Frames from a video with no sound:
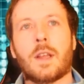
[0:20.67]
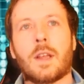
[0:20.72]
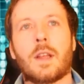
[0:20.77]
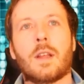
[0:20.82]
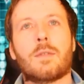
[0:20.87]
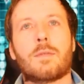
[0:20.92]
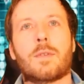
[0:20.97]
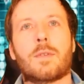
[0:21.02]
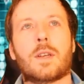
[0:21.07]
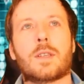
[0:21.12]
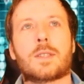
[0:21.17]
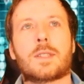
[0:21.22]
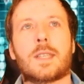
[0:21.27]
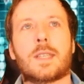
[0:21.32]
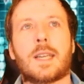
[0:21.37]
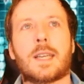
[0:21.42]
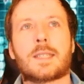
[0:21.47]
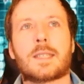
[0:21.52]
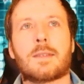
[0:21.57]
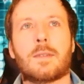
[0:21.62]
Firstly,
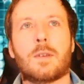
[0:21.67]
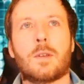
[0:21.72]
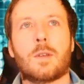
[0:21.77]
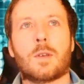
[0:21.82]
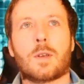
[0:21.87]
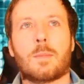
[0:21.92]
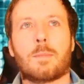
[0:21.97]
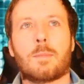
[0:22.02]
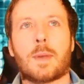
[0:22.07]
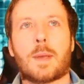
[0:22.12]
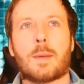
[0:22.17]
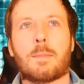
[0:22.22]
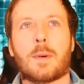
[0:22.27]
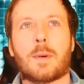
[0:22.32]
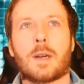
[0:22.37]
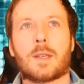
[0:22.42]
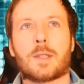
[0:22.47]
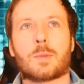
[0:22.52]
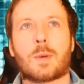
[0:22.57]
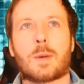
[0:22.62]
let's have a look at
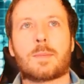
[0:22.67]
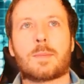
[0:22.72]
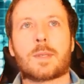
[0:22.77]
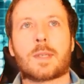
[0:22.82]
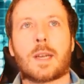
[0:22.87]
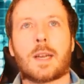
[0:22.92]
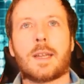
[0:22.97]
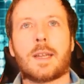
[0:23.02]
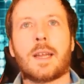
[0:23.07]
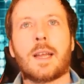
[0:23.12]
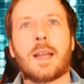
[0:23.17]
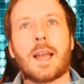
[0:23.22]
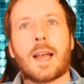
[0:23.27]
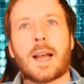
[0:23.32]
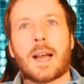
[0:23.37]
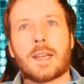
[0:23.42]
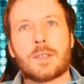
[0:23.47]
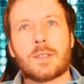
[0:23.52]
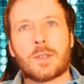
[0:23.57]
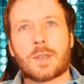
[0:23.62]
BitMart's website.
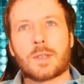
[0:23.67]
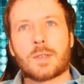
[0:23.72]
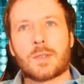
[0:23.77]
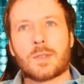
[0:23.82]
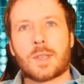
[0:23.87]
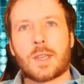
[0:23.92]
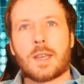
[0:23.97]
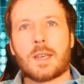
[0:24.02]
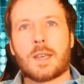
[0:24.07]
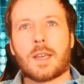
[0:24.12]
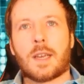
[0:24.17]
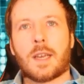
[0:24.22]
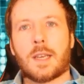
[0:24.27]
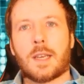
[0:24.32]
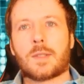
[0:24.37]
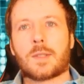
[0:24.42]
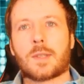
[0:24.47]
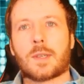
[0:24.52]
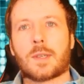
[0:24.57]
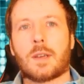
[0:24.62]
As you can see,
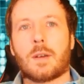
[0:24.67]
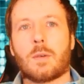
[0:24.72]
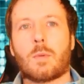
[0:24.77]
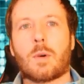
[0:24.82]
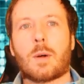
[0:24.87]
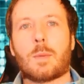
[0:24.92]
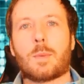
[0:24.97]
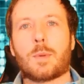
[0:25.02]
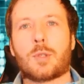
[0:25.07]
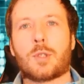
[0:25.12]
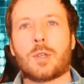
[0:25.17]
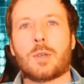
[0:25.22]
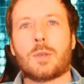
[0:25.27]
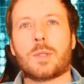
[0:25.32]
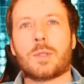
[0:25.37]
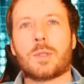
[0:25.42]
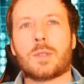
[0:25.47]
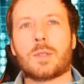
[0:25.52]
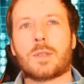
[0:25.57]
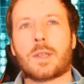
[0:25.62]
it's well
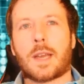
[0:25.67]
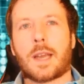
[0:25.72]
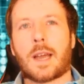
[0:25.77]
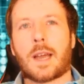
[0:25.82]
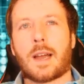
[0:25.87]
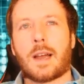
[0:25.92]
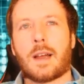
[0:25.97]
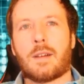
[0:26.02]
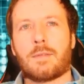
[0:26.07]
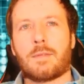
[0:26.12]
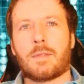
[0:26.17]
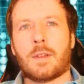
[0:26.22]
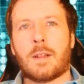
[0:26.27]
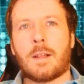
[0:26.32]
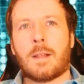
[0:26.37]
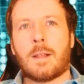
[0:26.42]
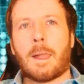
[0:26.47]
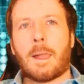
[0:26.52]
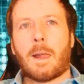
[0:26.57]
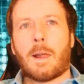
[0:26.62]
produced. They have
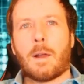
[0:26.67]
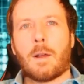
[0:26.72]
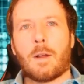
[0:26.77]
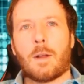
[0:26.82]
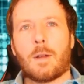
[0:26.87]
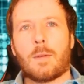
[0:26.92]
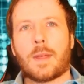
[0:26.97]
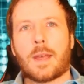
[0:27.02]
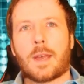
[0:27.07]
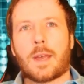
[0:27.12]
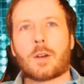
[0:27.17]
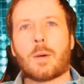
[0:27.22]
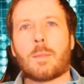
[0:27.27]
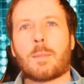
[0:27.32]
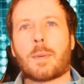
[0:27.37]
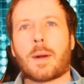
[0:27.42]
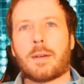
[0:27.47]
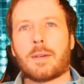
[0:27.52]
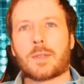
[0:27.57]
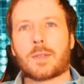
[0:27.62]
their
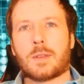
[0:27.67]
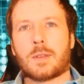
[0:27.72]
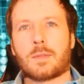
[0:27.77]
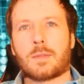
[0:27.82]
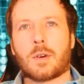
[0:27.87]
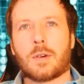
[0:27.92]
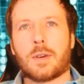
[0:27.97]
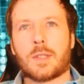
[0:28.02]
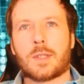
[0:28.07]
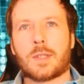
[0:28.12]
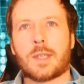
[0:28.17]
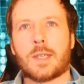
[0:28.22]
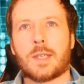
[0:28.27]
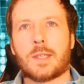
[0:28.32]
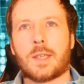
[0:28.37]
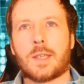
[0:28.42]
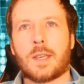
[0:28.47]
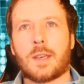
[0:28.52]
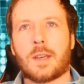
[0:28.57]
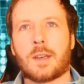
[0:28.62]
comparison of currencies
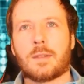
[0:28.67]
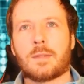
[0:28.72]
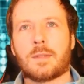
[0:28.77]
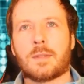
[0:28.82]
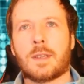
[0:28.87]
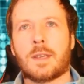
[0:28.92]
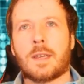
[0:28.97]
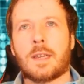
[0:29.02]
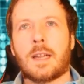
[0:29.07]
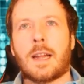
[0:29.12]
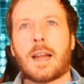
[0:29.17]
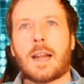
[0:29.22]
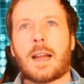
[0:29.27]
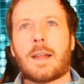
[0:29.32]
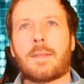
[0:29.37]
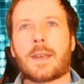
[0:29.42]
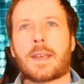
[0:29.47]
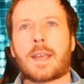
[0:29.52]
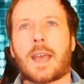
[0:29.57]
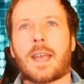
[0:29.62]
here.
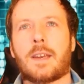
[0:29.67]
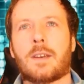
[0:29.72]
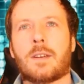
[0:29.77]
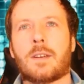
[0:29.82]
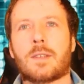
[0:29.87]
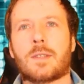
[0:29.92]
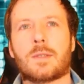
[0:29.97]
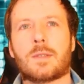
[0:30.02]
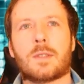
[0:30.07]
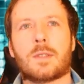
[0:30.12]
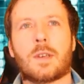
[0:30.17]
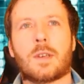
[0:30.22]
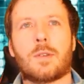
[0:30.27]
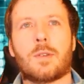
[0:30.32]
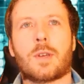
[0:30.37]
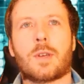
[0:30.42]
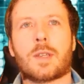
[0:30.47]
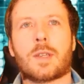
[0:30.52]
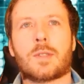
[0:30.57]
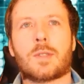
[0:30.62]
And the gainers, you know,
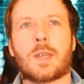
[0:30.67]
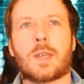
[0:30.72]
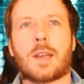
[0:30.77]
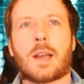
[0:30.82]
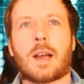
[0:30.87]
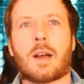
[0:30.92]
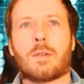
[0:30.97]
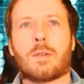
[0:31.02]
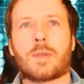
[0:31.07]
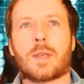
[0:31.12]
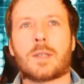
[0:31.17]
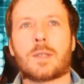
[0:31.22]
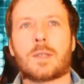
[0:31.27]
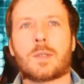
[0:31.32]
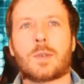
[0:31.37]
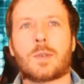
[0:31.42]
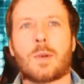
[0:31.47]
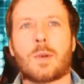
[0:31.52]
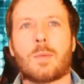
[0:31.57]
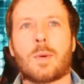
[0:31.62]
you can see how things are
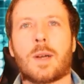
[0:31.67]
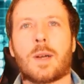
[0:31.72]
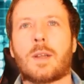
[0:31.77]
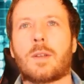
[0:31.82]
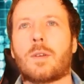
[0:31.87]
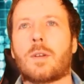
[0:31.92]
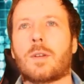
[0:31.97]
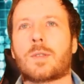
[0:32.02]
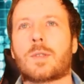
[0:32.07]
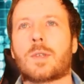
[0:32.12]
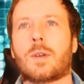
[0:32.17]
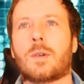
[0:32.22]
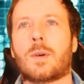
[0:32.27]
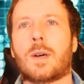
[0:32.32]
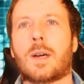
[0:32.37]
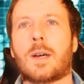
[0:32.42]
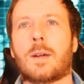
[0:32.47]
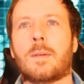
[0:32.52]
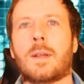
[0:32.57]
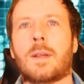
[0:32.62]
doing well or not so
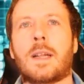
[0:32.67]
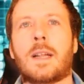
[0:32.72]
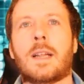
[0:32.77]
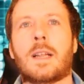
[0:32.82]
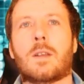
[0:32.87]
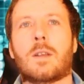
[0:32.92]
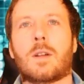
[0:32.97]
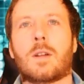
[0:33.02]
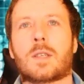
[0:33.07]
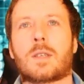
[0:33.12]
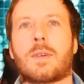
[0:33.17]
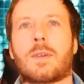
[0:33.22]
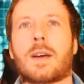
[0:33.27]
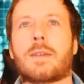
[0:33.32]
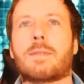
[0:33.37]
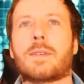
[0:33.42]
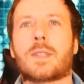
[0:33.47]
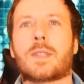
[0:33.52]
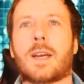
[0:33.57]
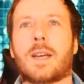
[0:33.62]
well. Lots of
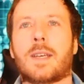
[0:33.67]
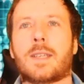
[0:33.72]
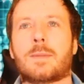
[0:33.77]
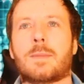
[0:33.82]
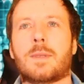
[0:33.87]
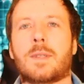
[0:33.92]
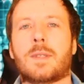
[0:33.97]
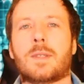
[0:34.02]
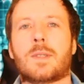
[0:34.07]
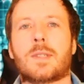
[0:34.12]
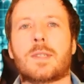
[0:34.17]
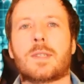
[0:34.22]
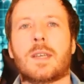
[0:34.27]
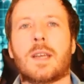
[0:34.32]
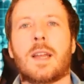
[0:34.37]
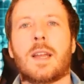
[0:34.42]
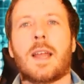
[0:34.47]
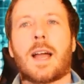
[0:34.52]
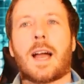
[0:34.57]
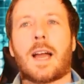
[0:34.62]
advertisements.
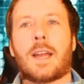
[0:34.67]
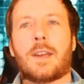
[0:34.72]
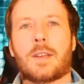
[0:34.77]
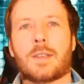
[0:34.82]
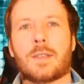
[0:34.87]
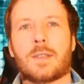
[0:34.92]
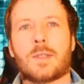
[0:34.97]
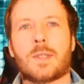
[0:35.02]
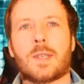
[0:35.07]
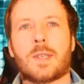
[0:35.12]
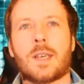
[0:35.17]
And you can see